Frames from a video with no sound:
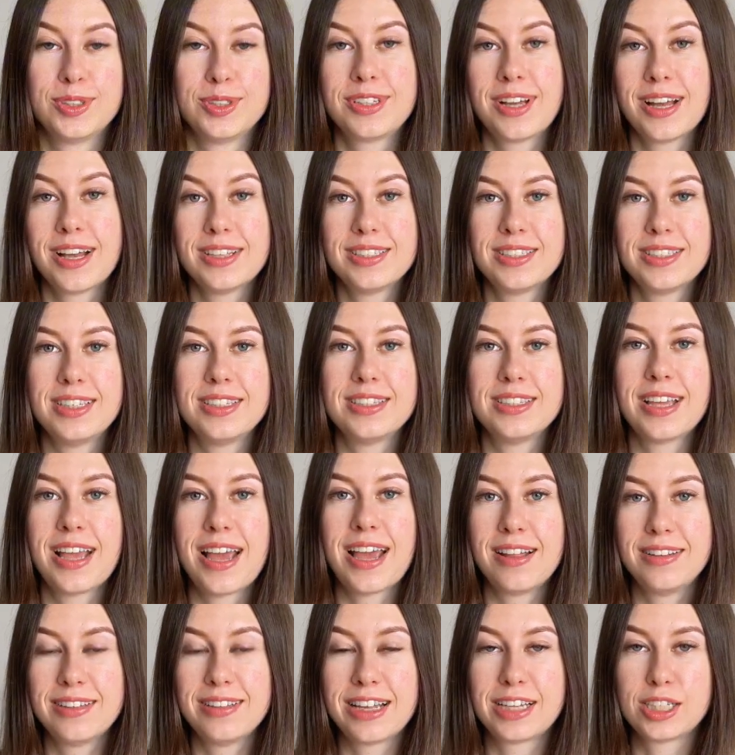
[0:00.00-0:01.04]
discuss is
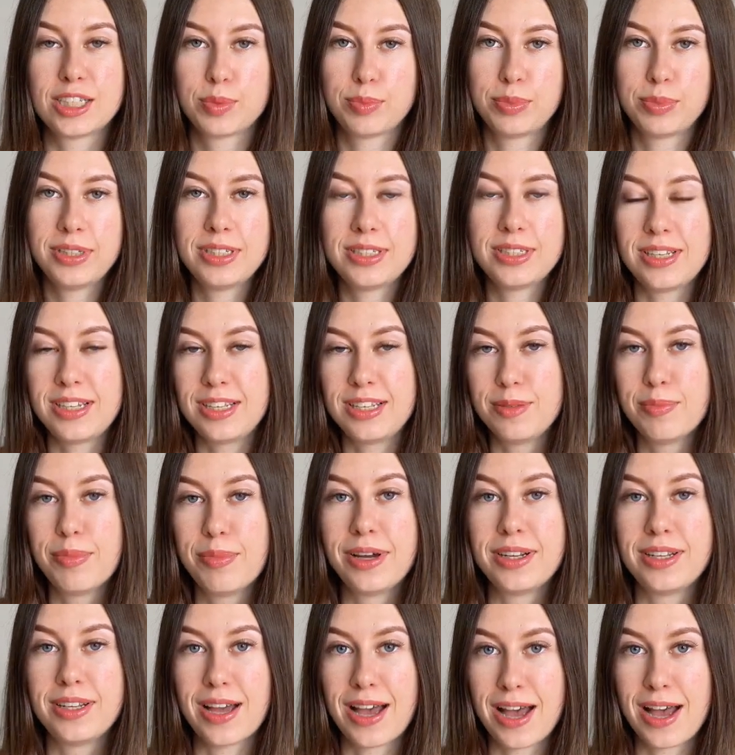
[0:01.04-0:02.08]
Elle Explicit
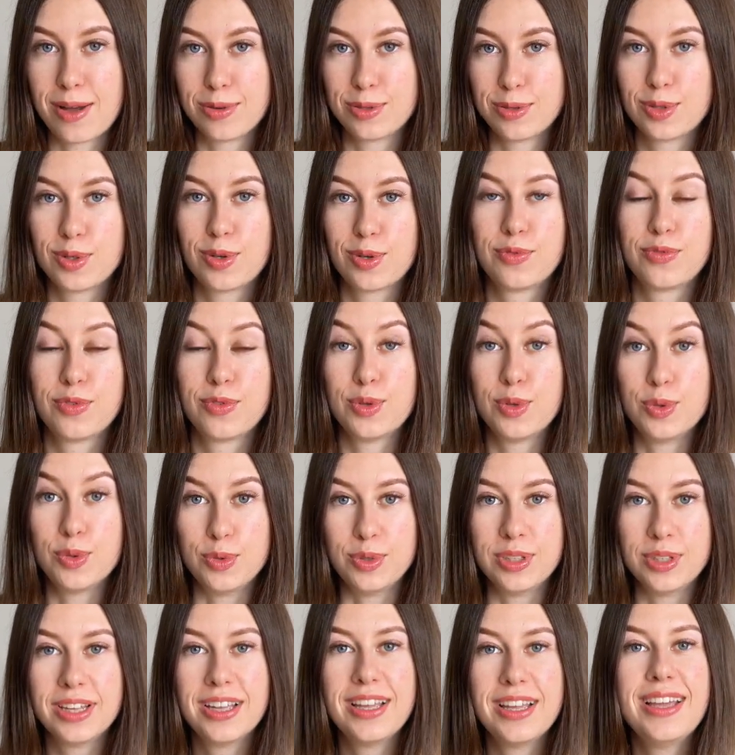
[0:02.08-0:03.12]
by the House of
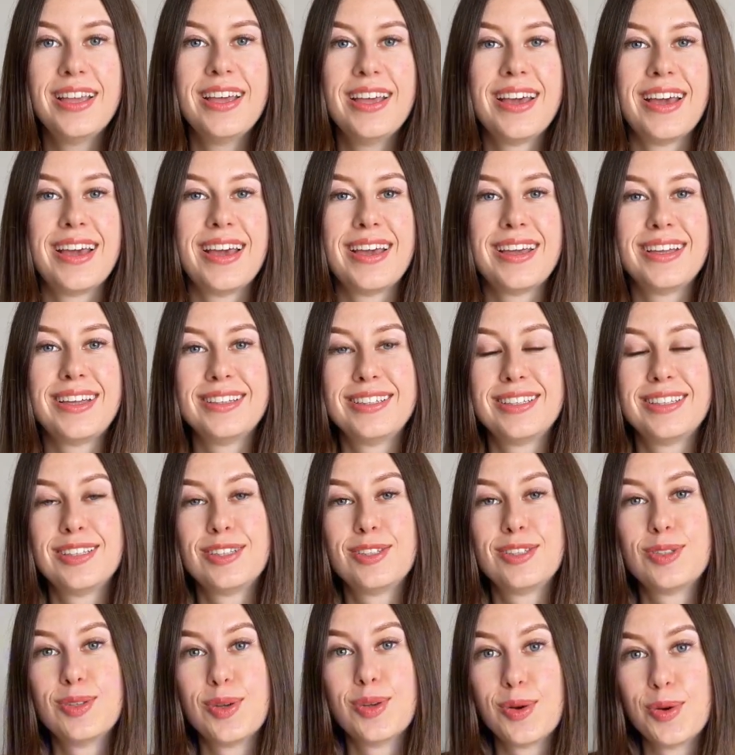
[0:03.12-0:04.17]
Oud. And
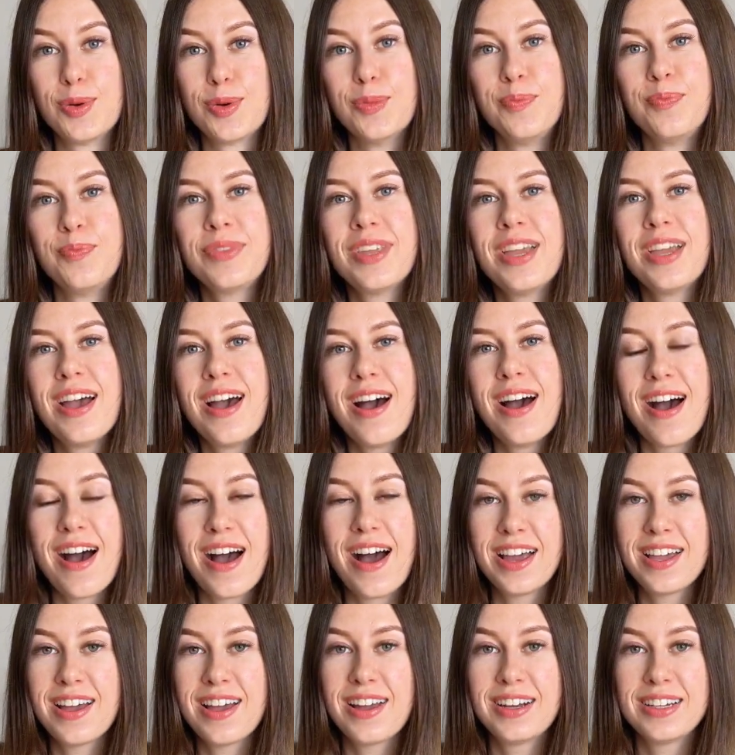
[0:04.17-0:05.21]
so
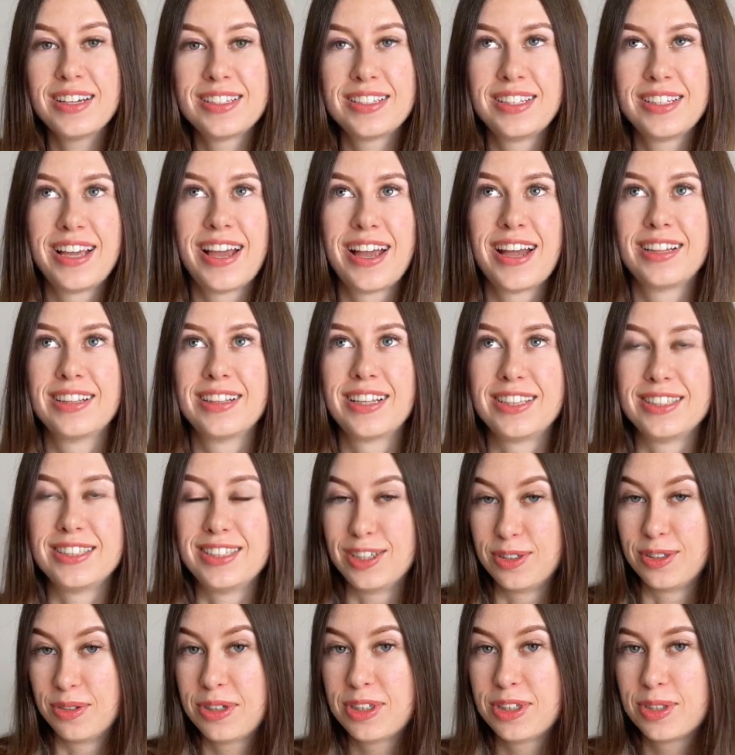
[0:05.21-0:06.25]
I honestly had like
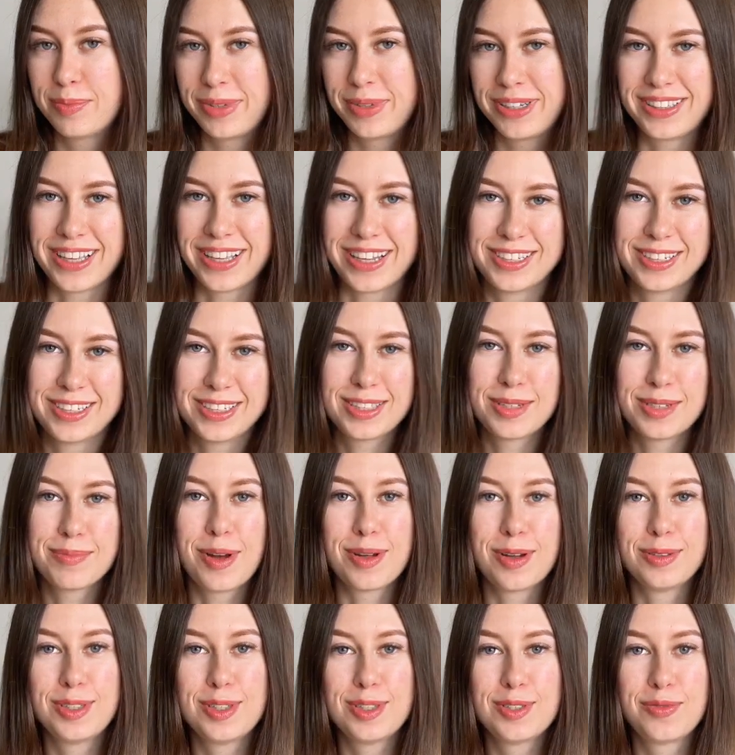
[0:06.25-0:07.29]
0 expectations
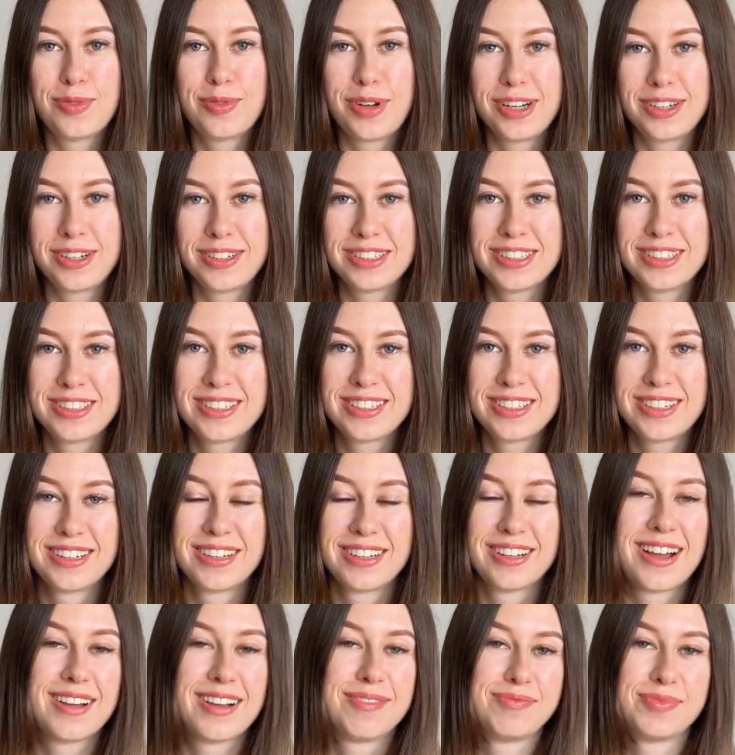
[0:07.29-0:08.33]
about this fragrance,
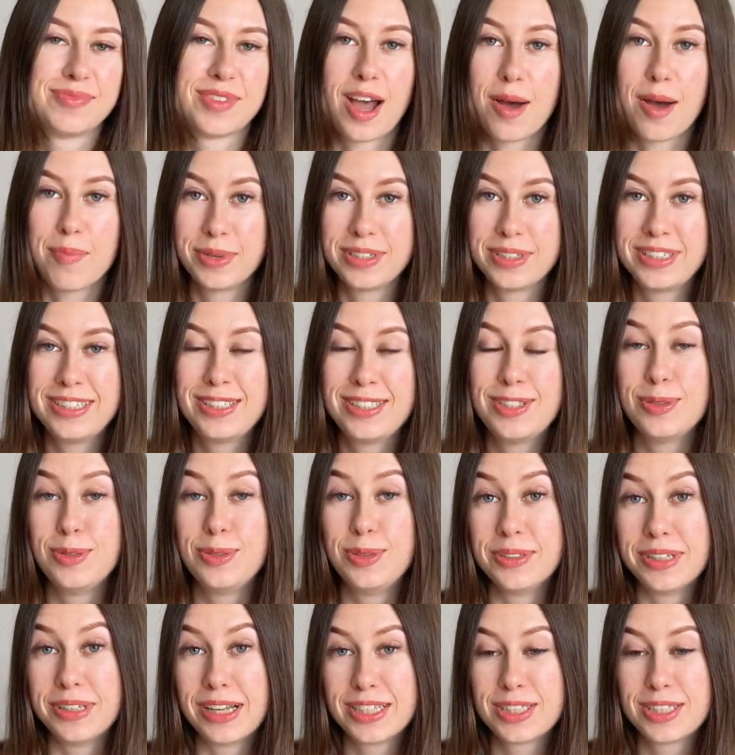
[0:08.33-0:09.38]
opposite to
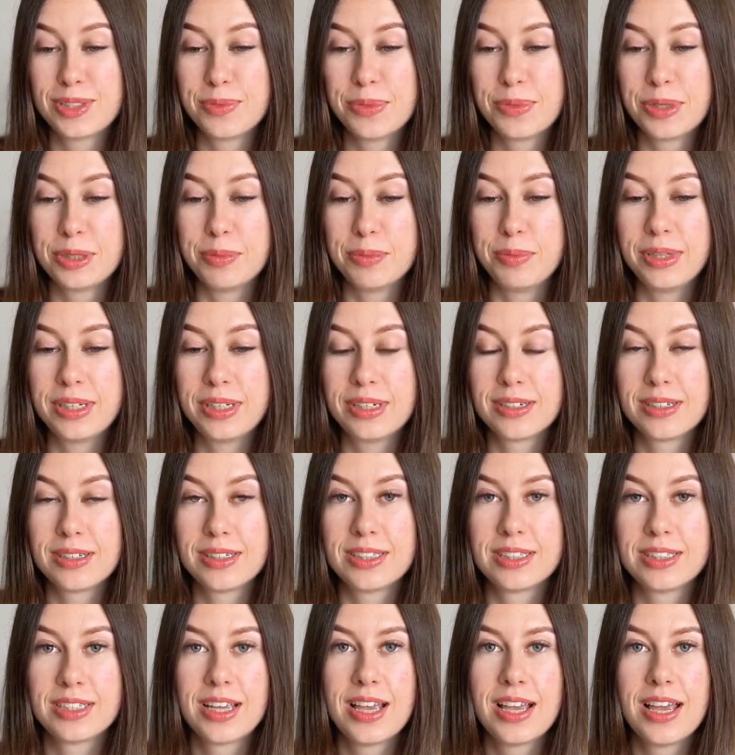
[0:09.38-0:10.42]
the last one,
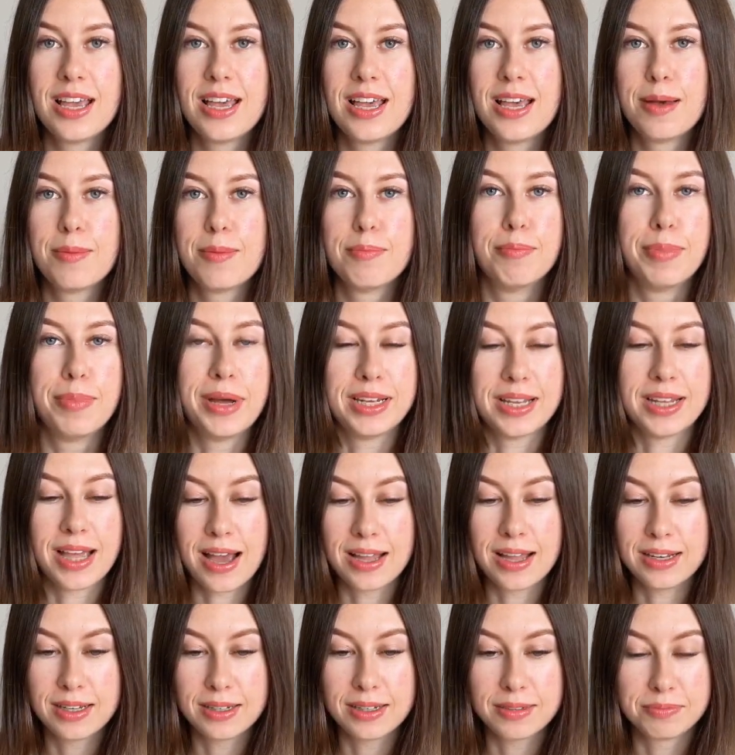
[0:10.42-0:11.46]
because
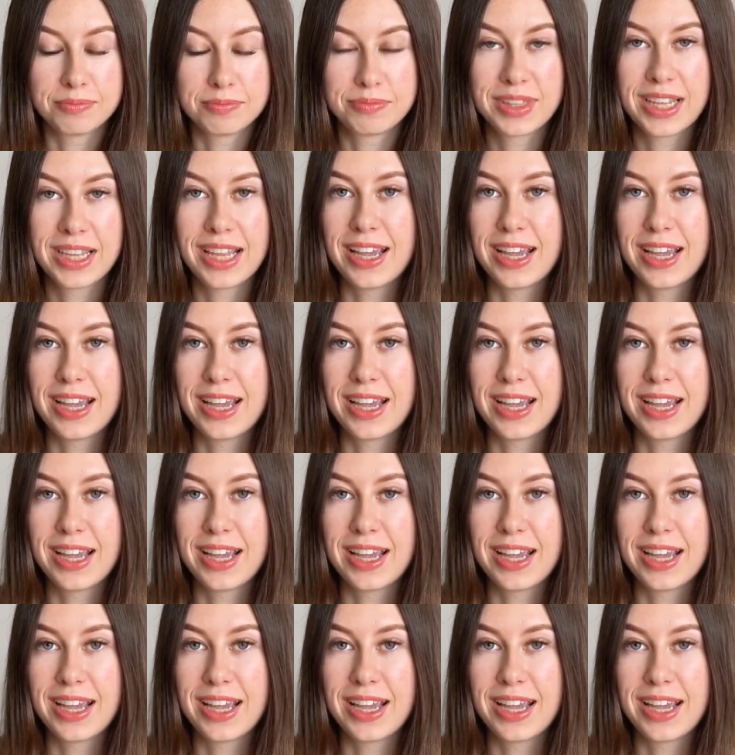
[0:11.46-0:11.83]
banana